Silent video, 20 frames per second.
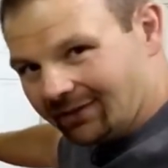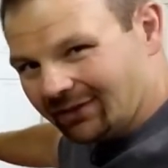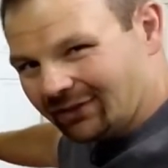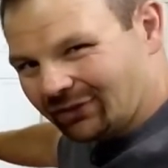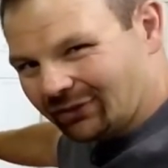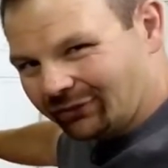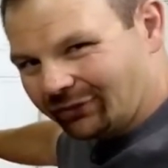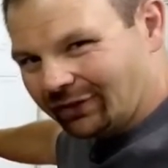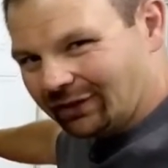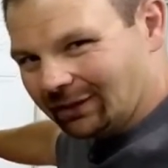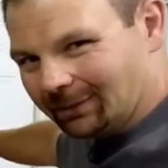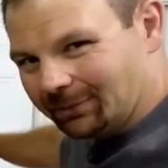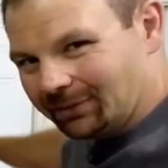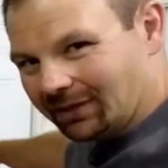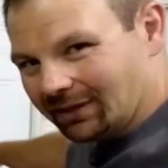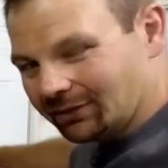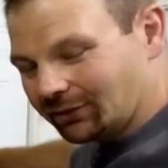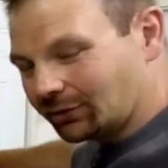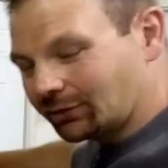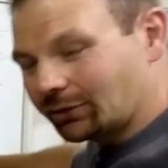this
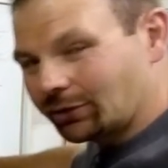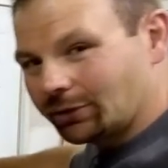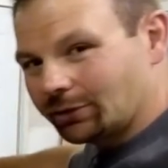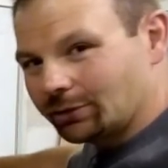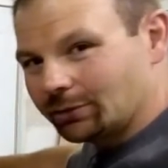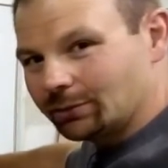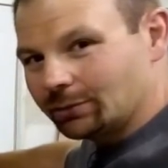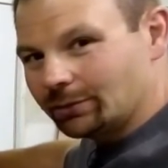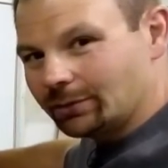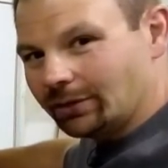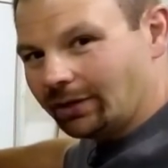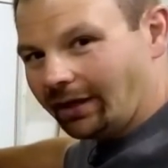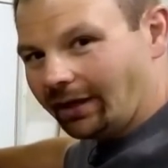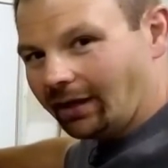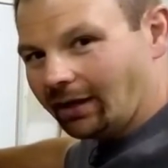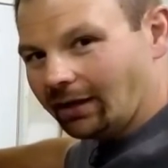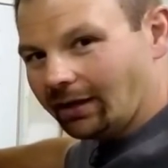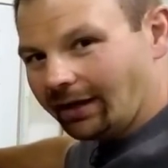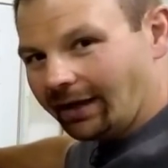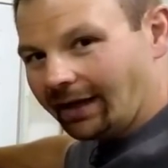Phillips head screw
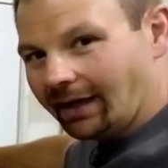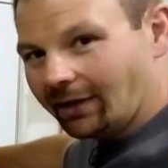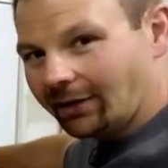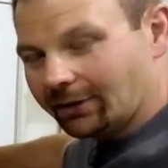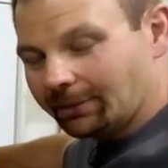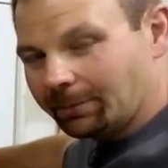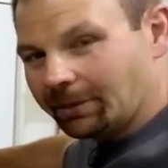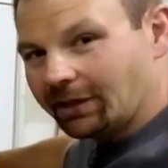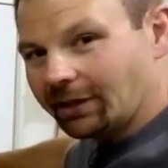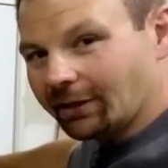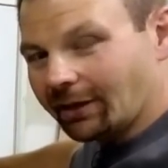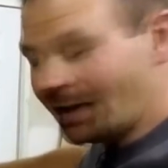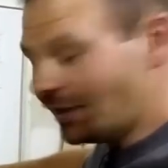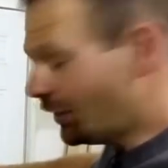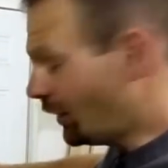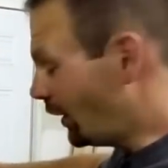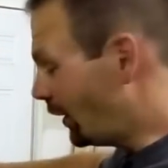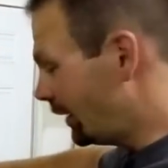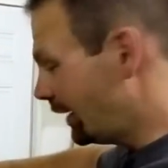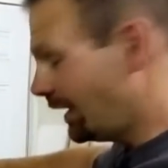out up here. I
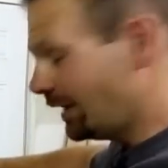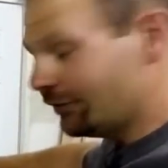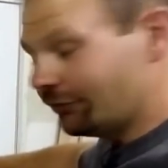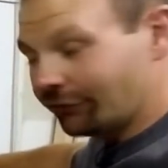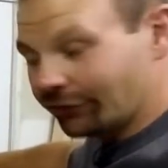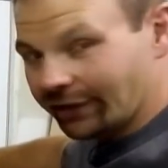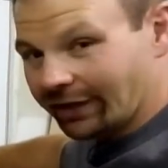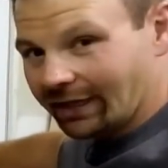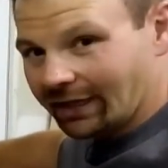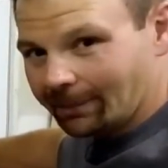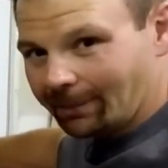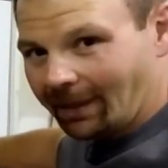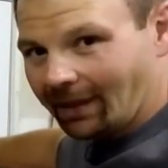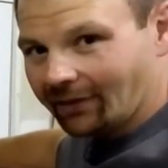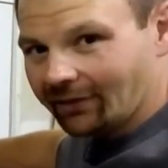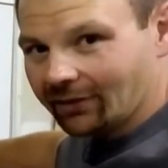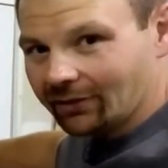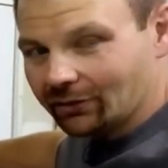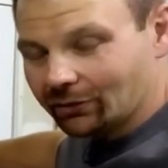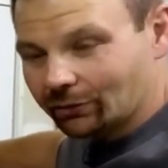thought it had forgot
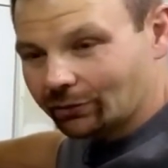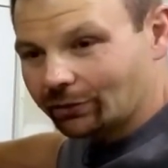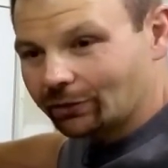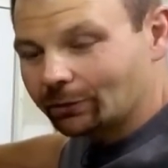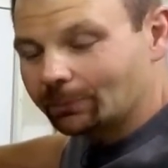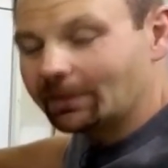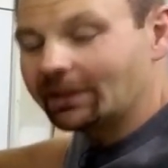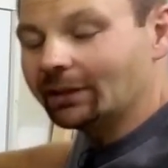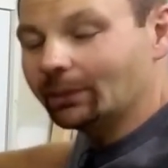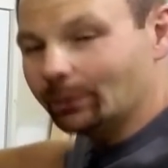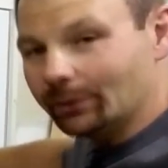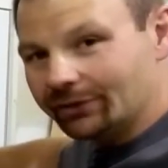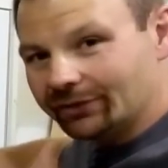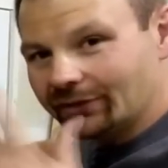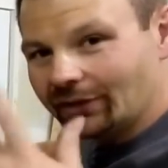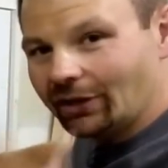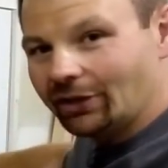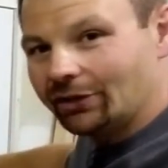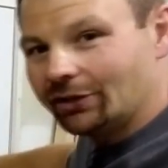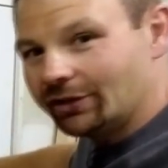about this screw, but it
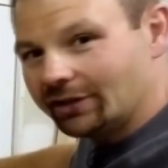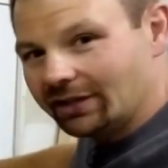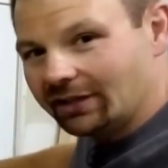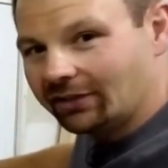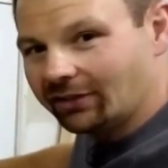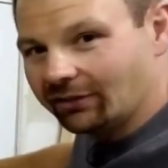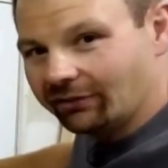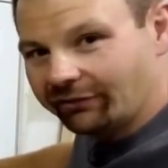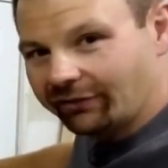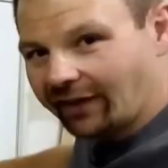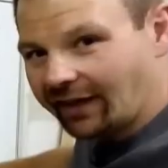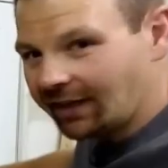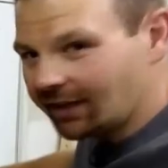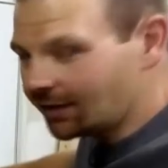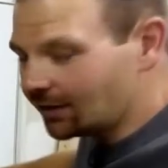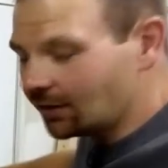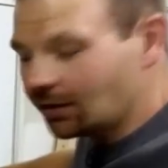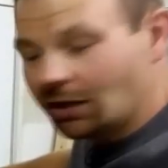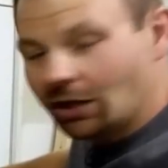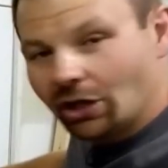was underneath the
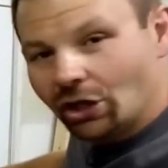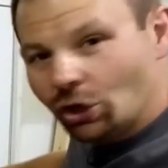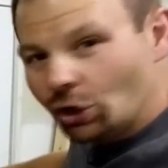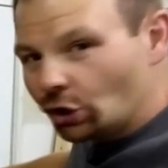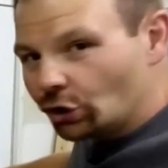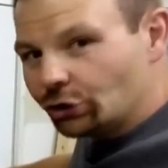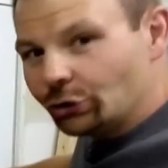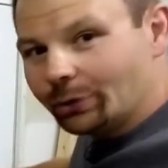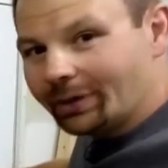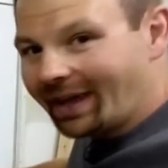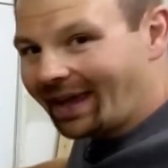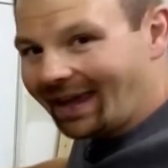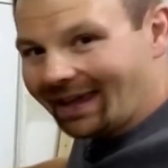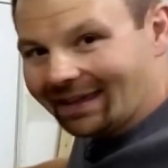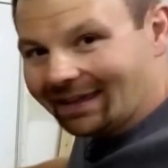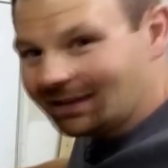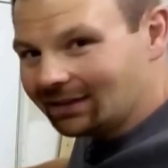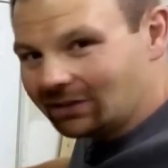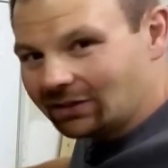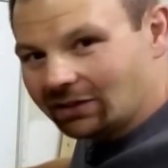fan. You
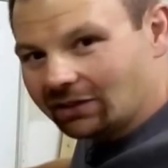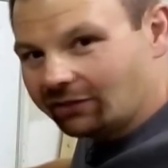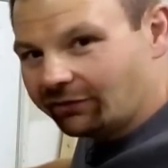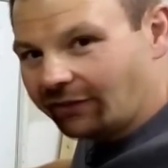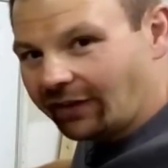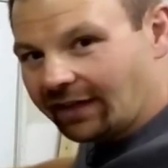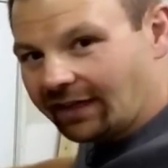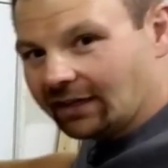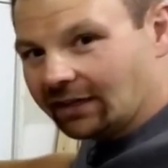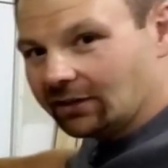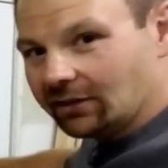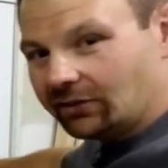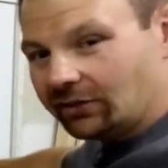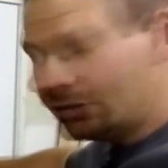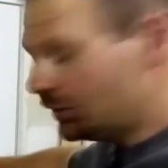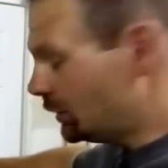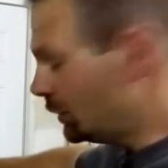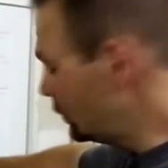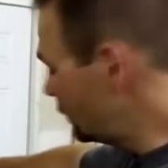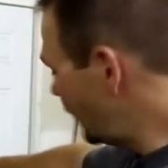can't get to the fan
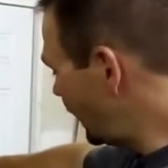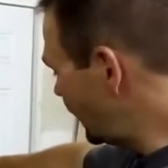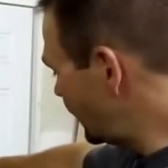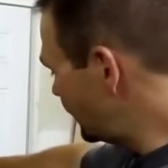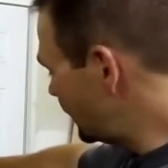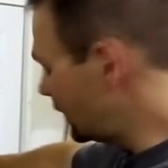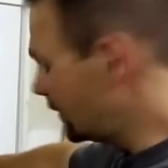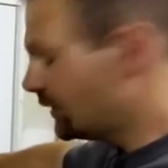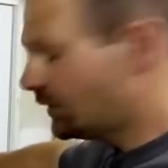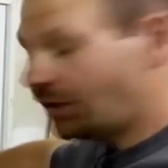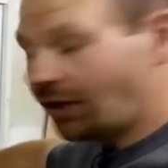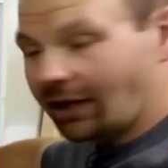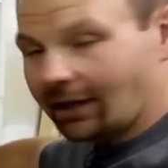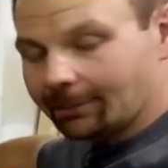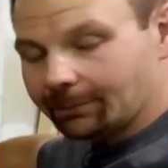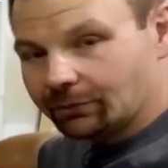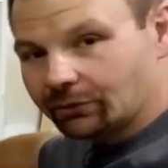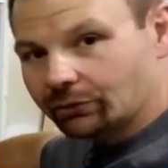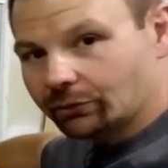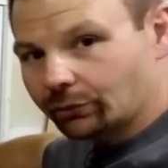until you take this
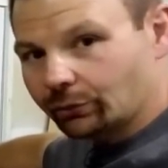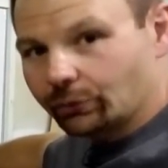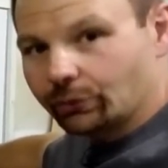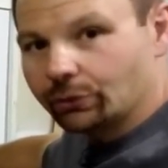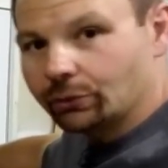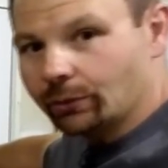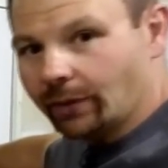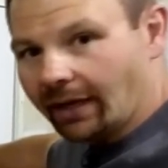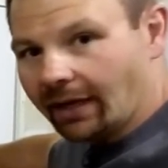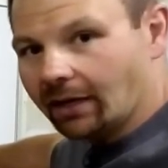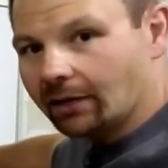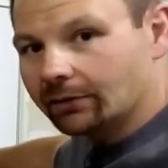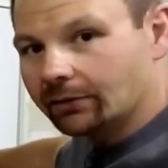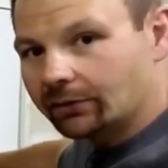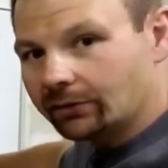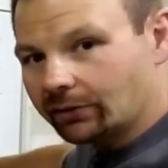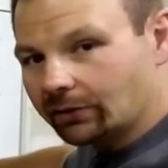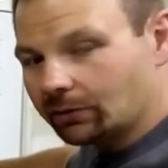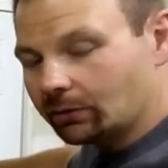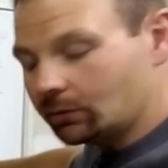top screw out.
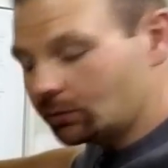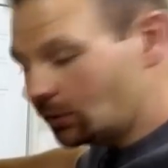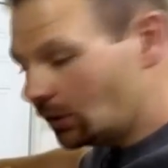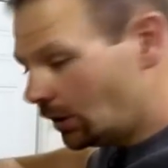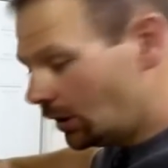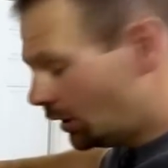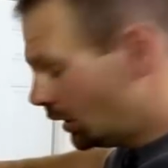So,